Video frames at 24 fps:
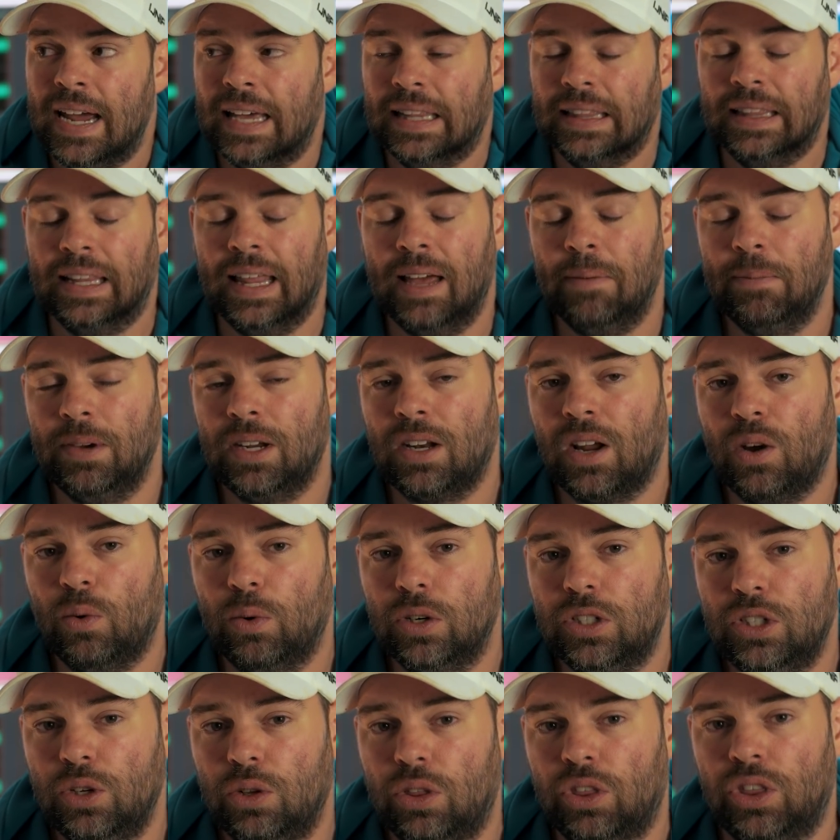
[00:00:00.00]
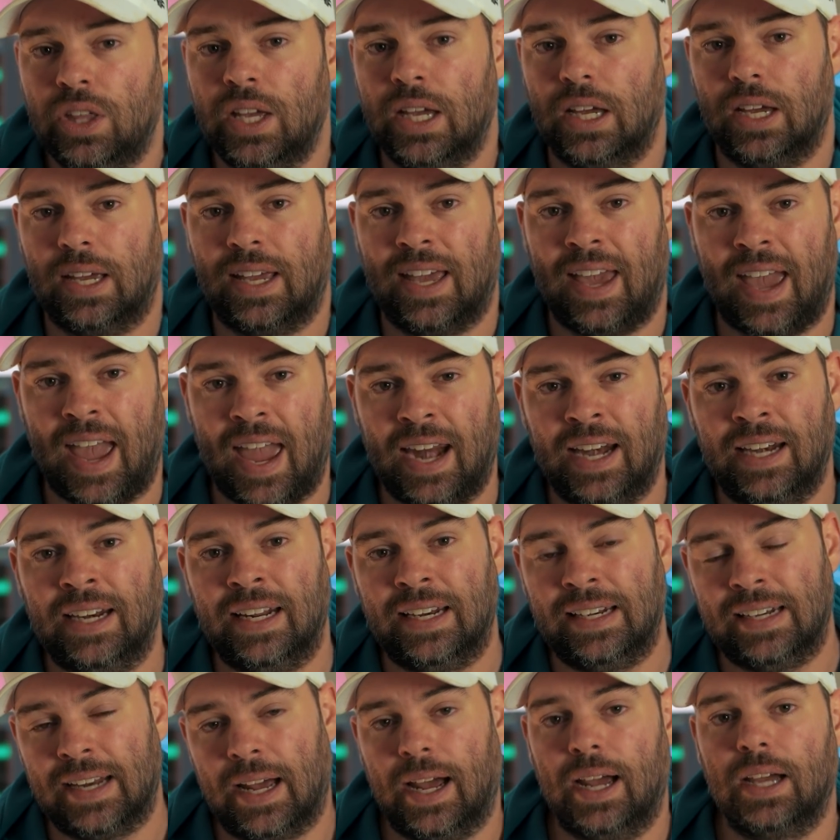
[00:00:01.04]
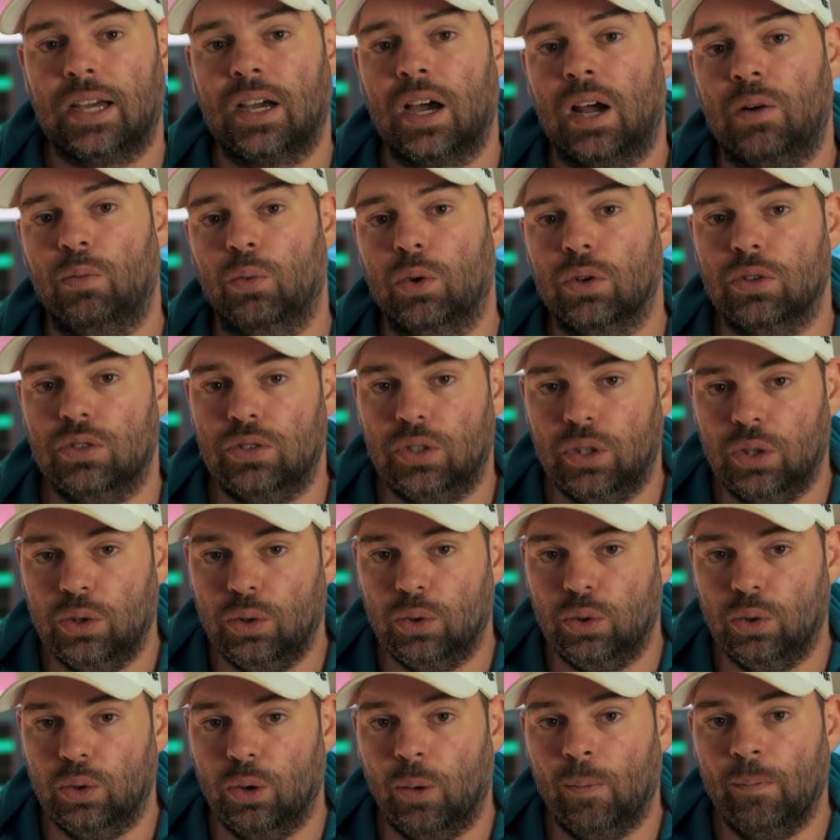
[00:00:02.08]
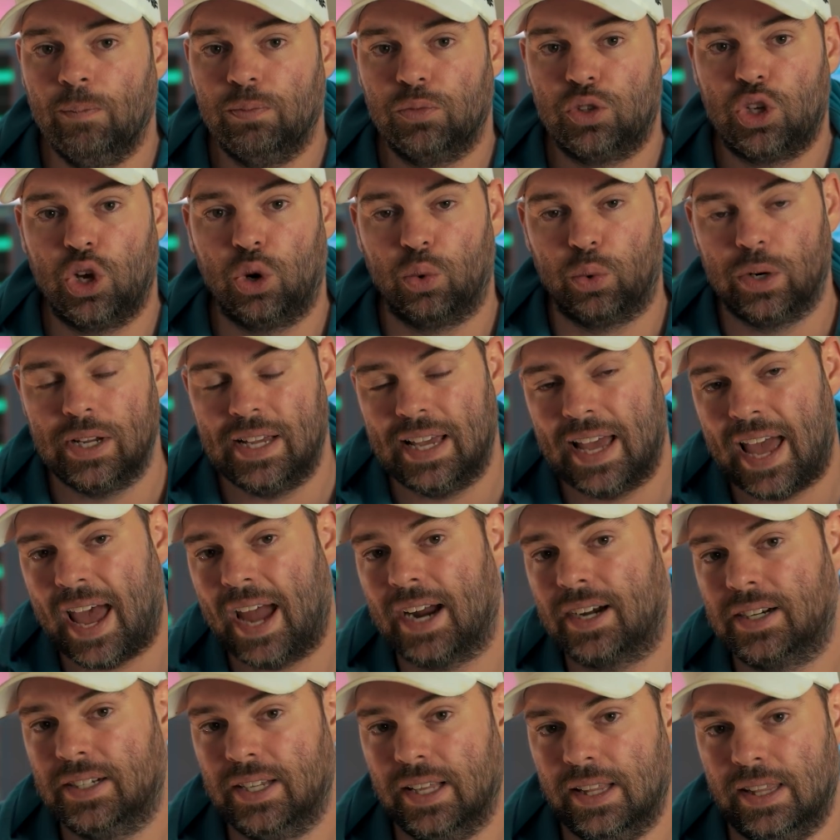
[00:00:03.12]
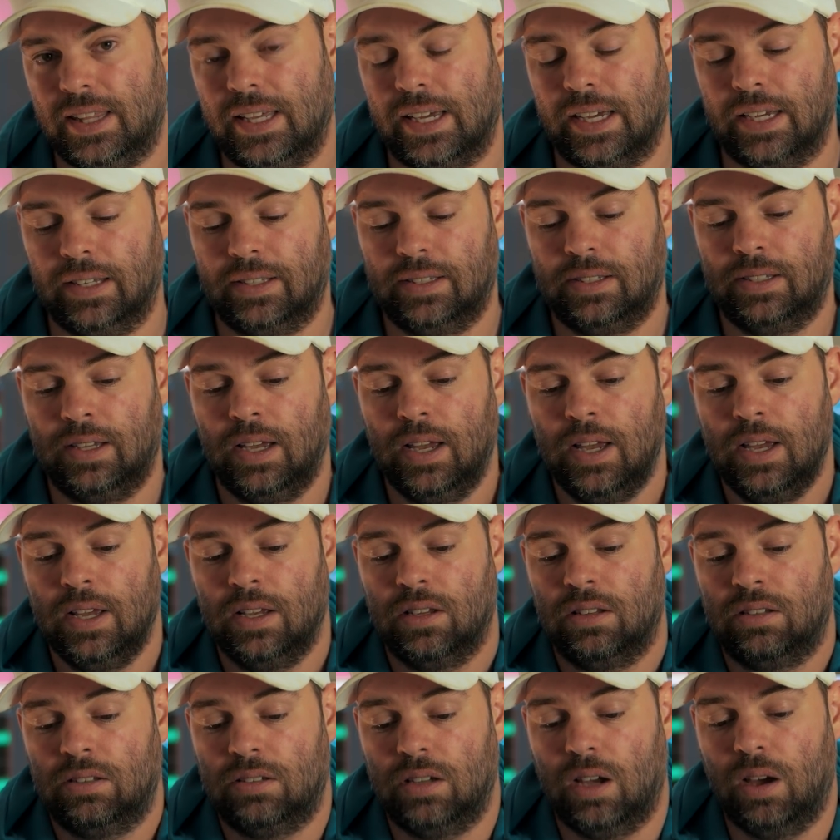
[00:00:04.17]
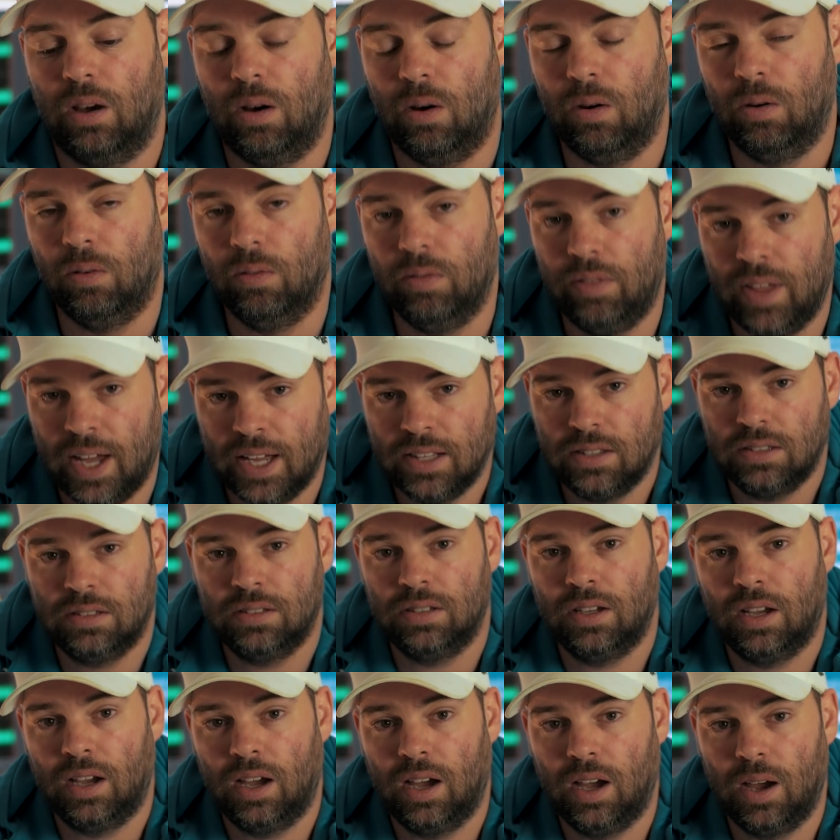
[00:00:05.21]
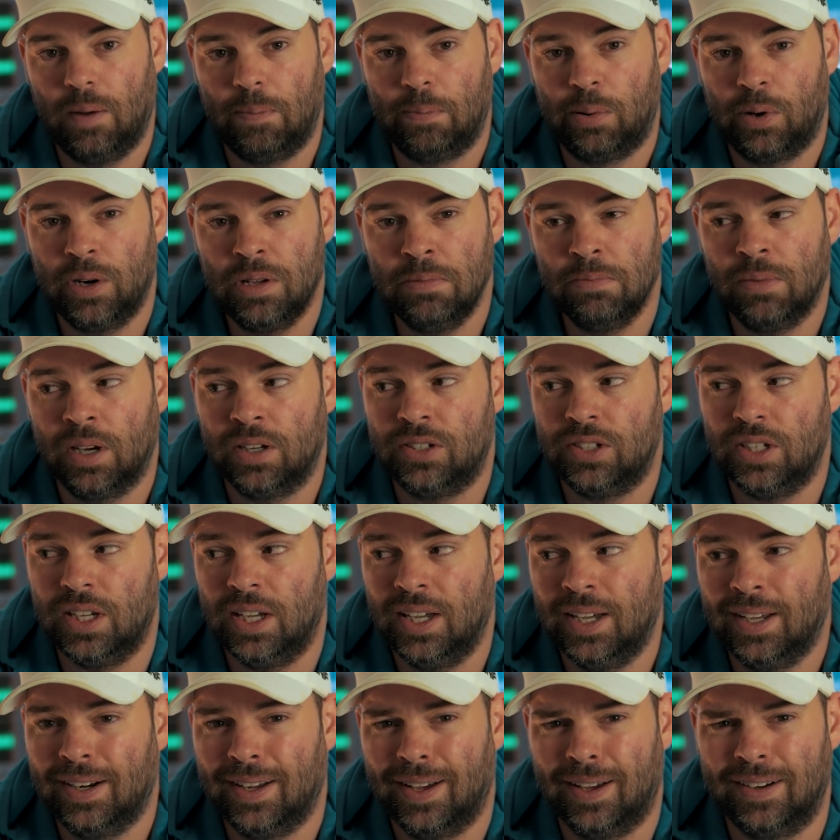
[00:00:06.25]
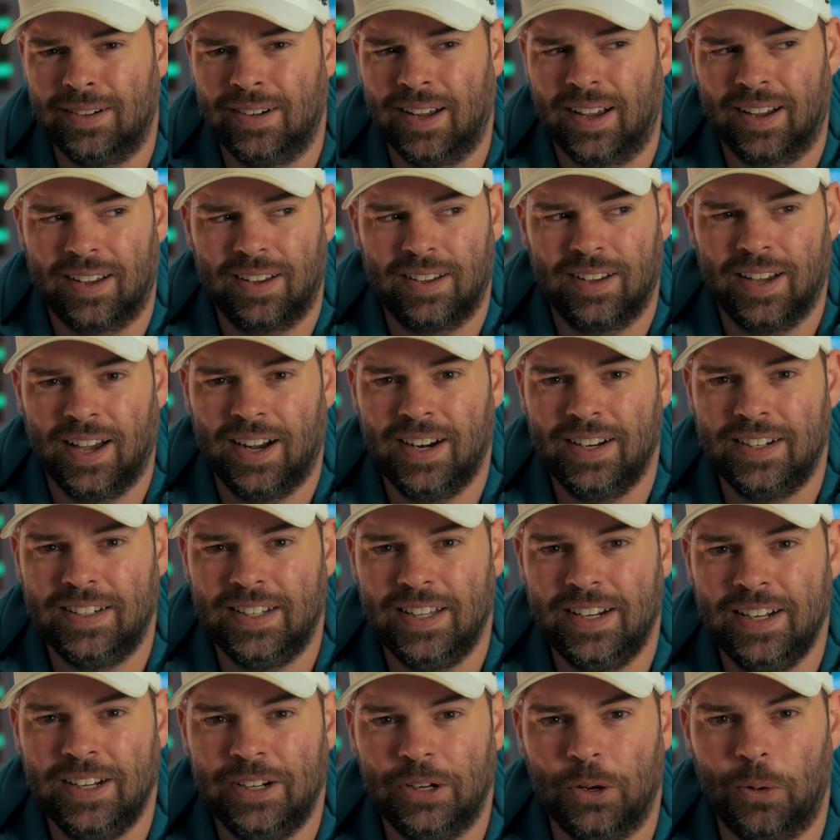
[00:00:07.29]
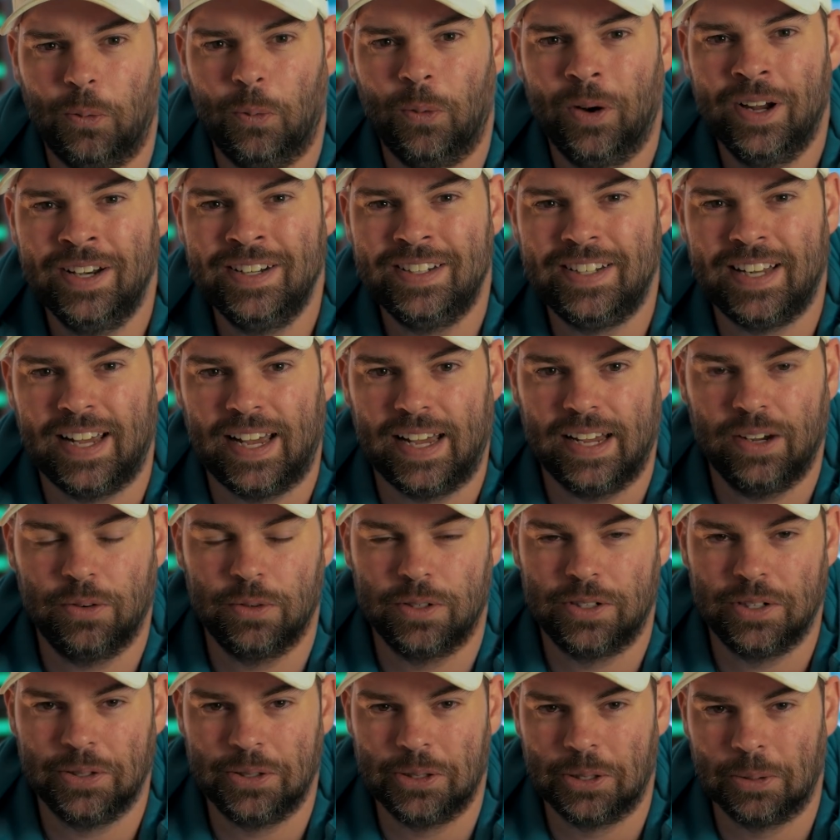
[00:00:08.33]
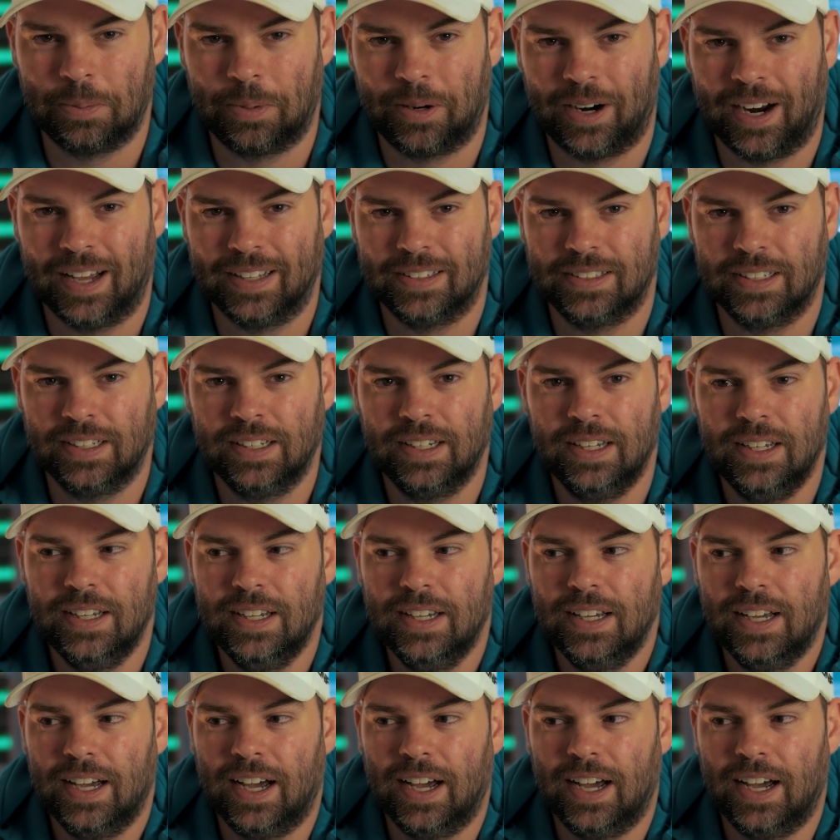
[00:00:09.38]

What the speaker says: And let me know what you think Canon and Nikon will do to react to this. So that's pretty much it. I kind of did it in a one take, which is surprising.